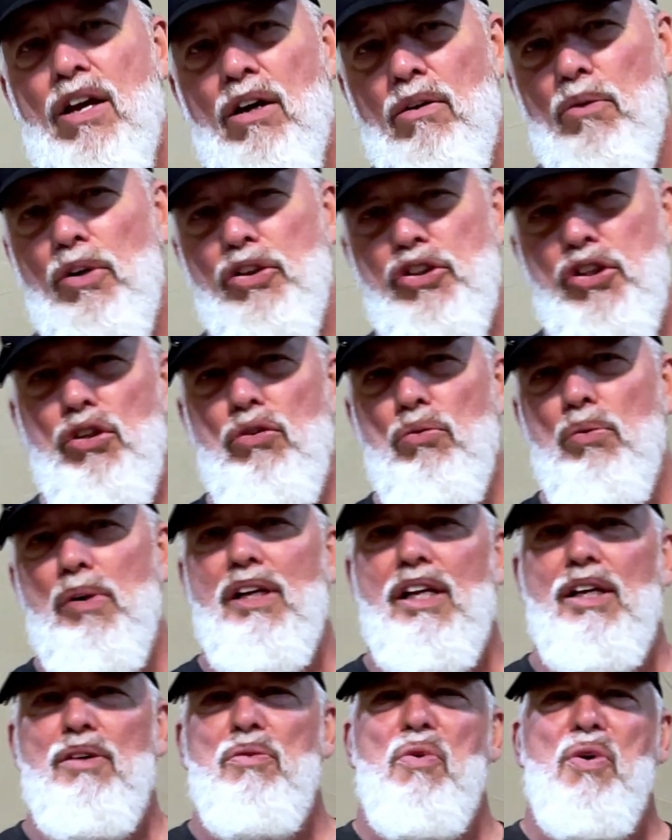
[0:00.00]
What you
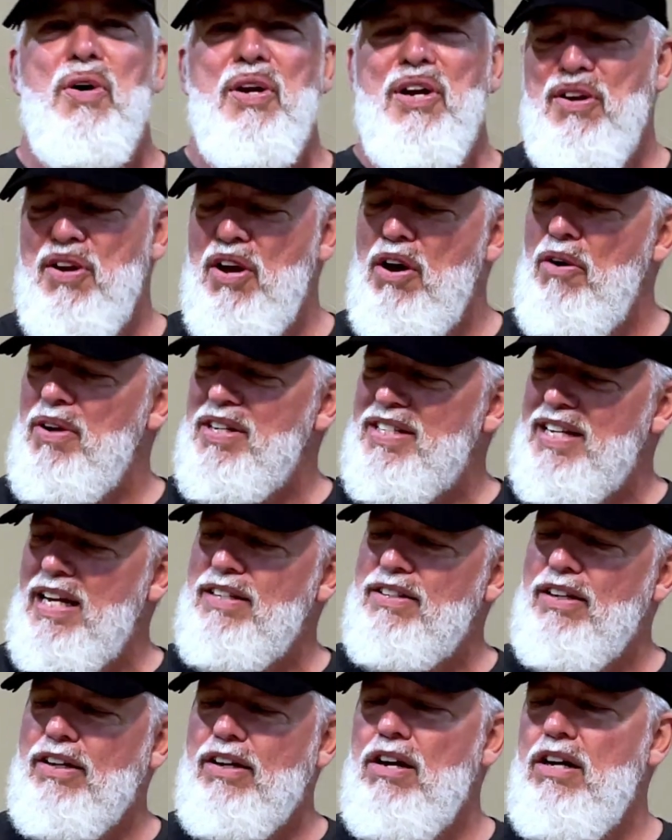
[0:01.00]
really want to know is,
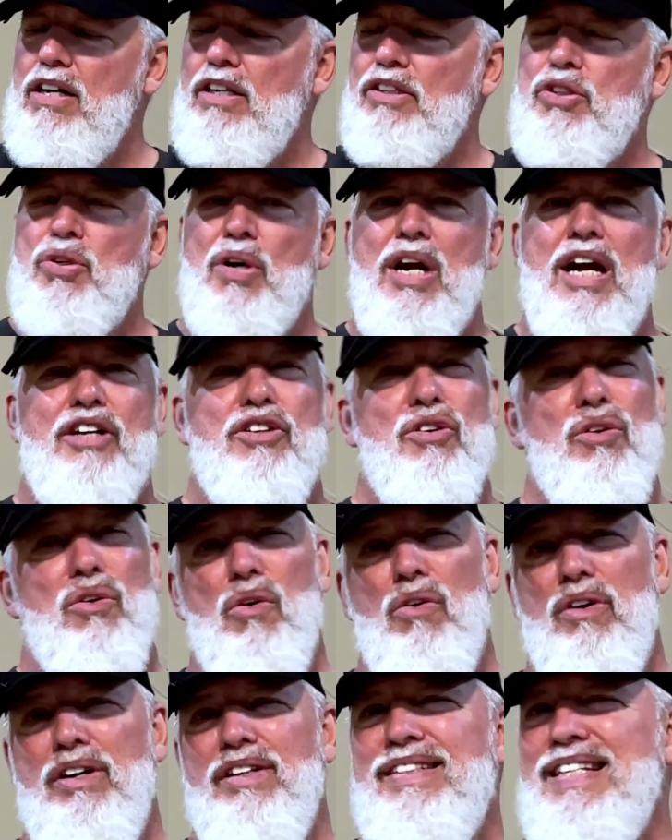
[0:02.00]
as a contractor
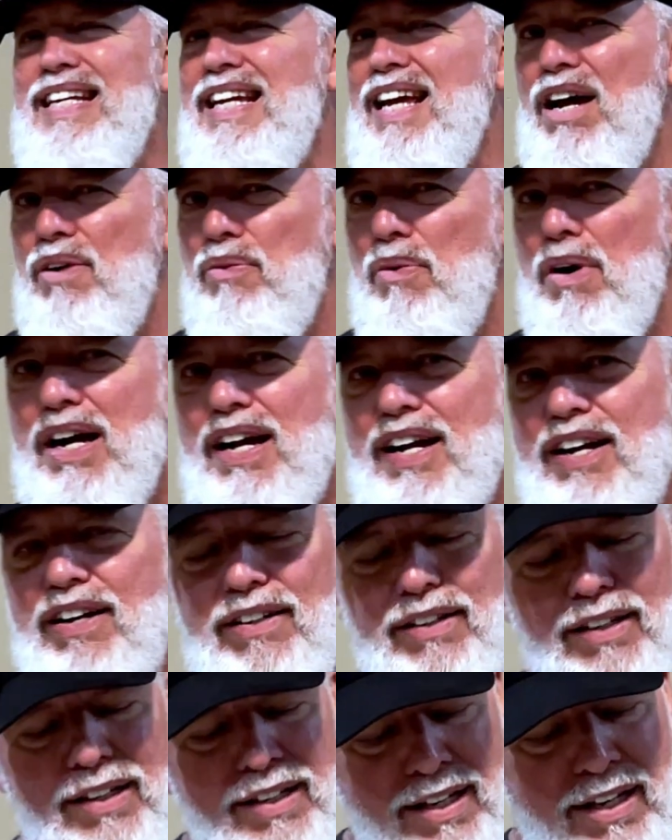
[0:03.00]
or a
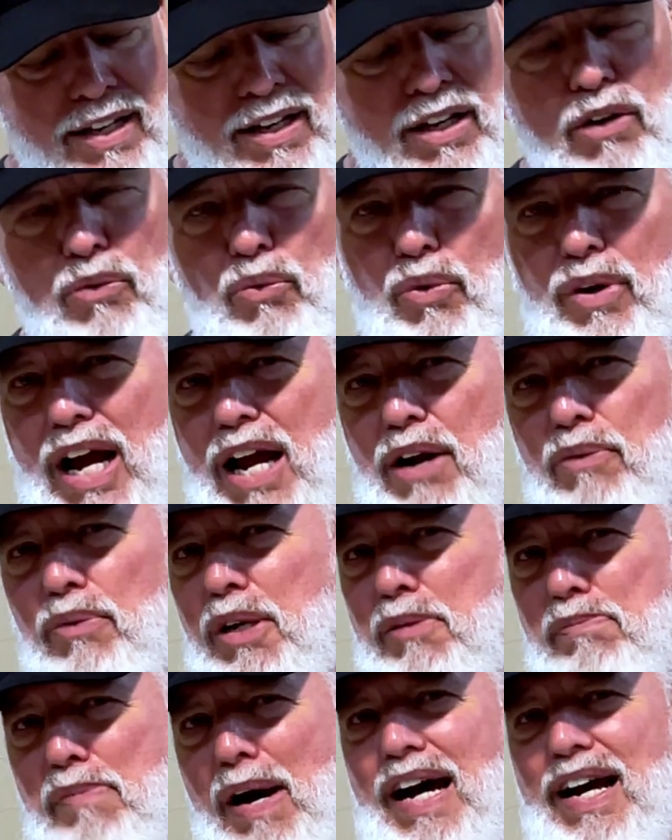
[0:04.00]
DIYer, would I
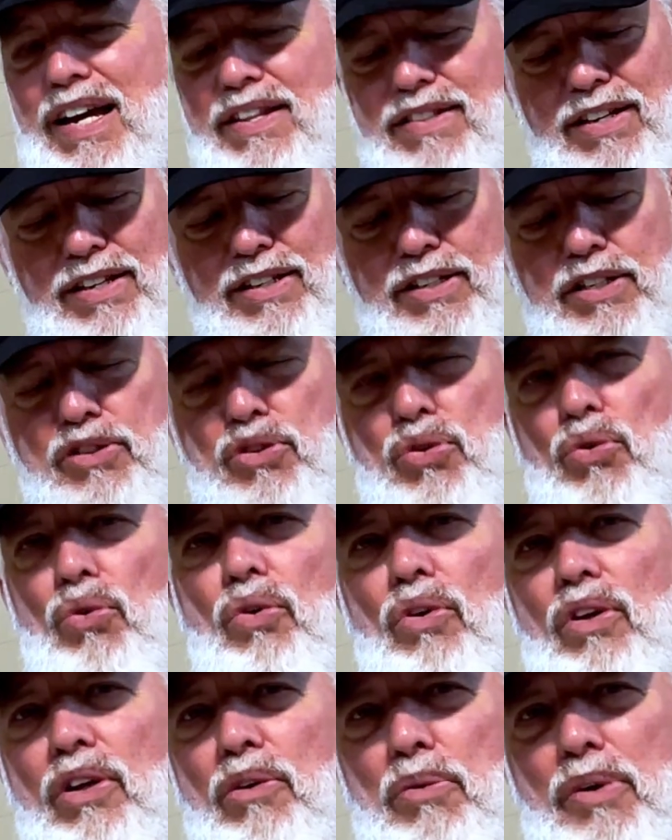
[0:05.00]
rebuy this
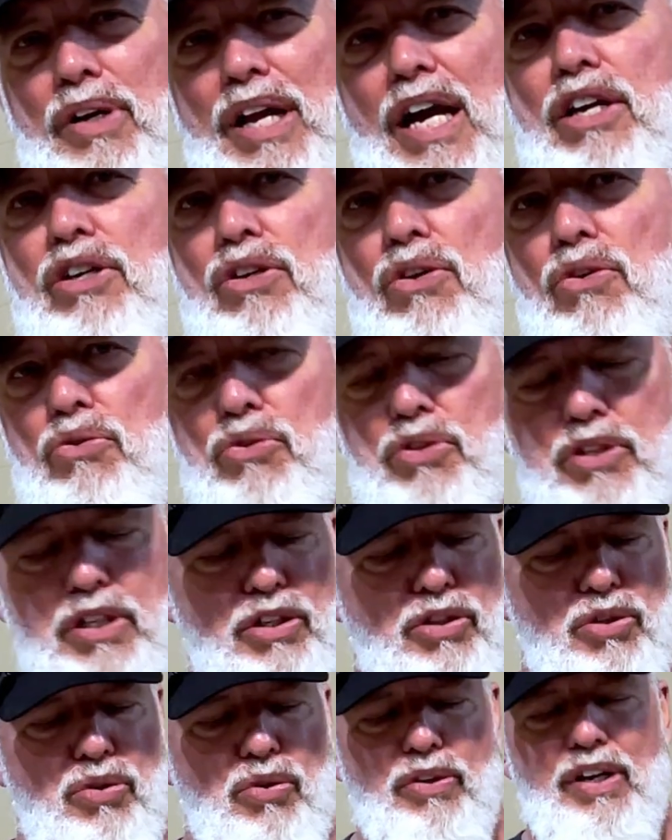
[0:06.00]
tool or would I use
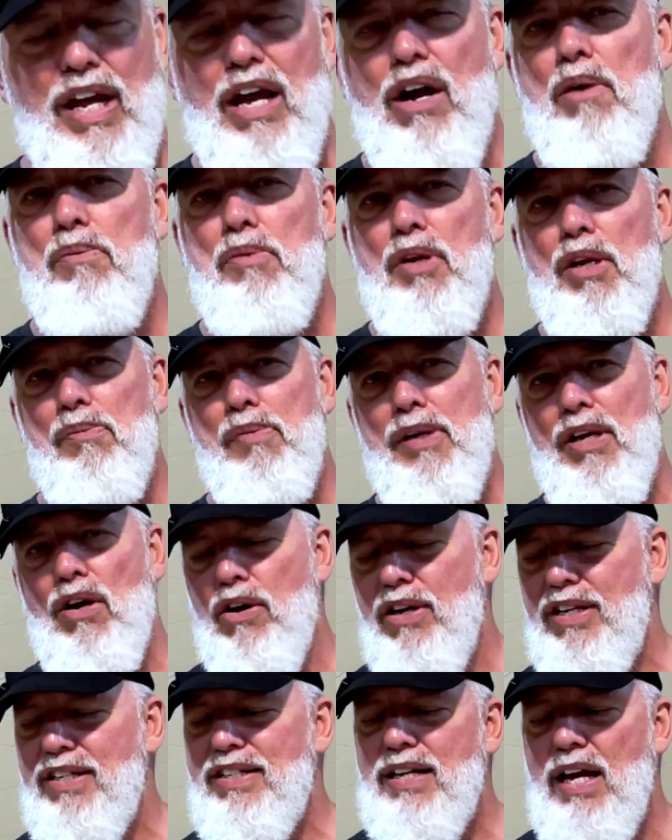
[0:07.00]
this tool? Now, I'm going to be
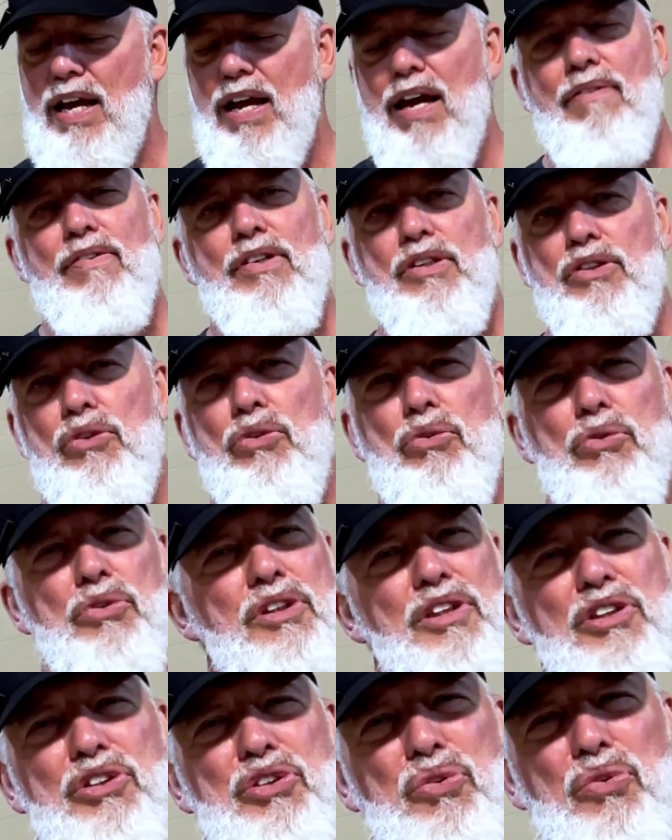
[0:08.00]
honest, I haven't used
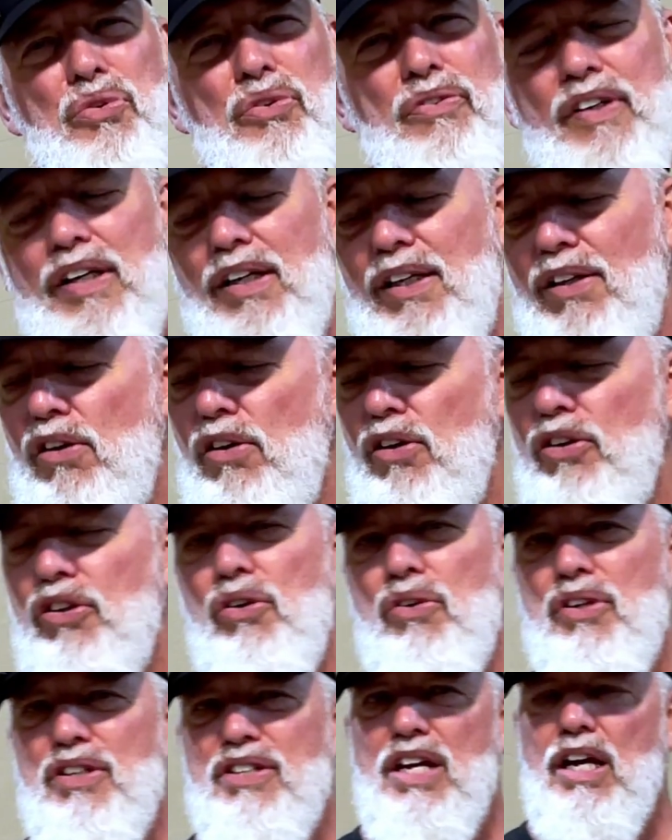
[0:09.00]
this tool very long. You
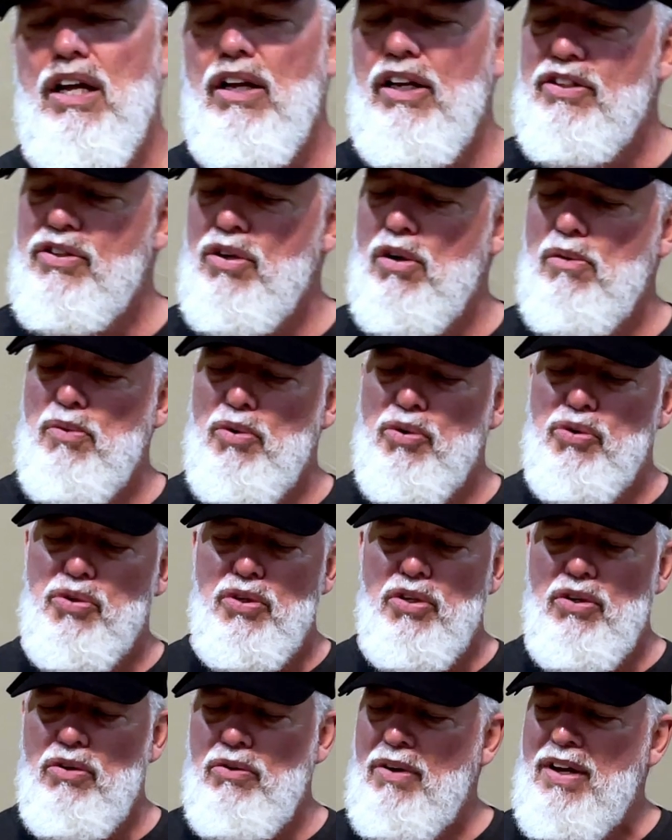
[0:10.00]
can tell it's almost
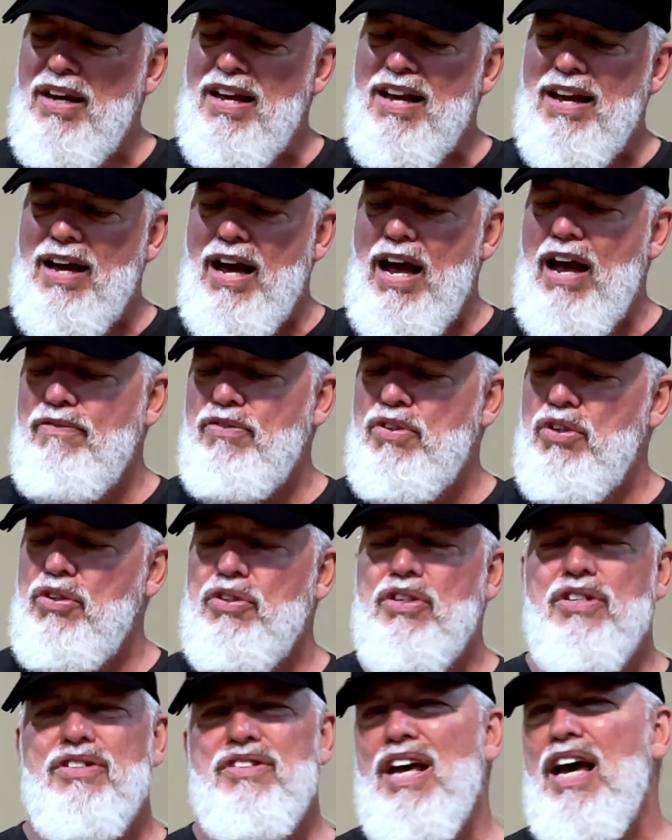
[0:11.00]
new. I've
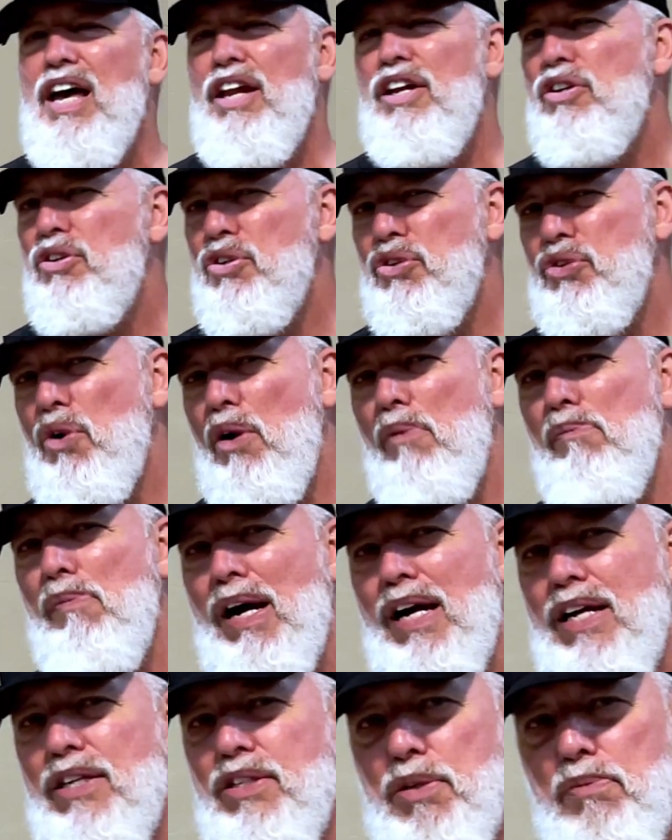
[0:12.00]
just decided to start
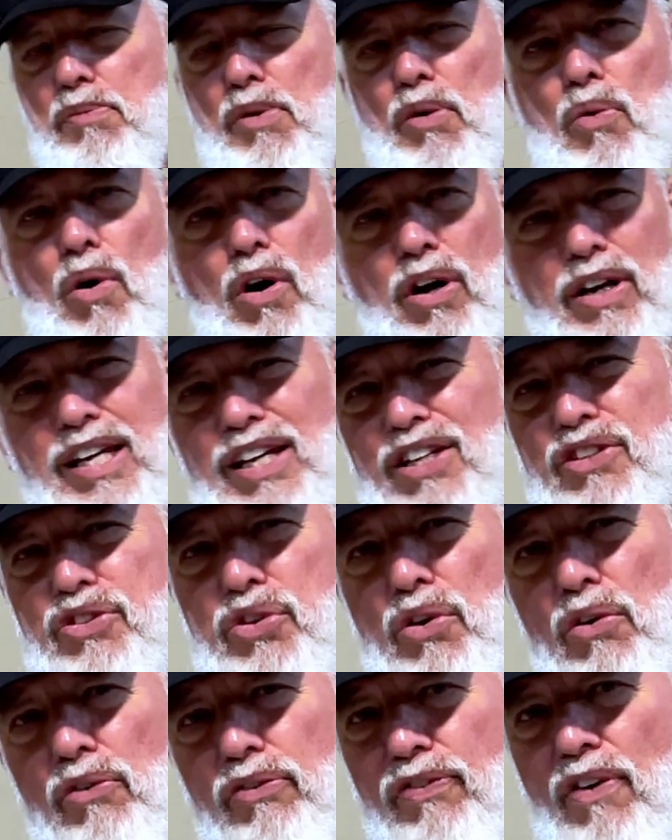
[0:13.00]
buying some Milwaukee, and
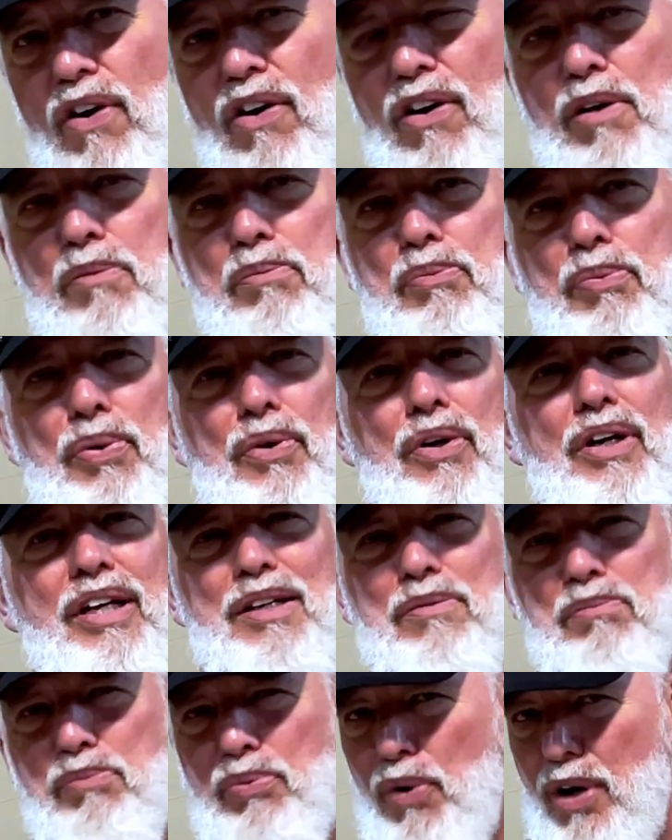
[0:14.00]
so far I'm pretty
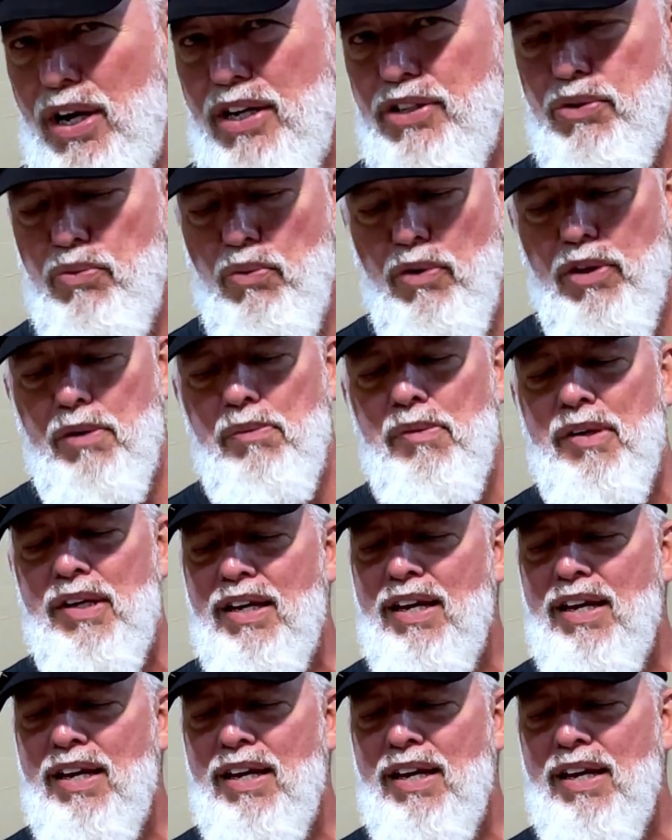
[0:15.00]
impressed with them.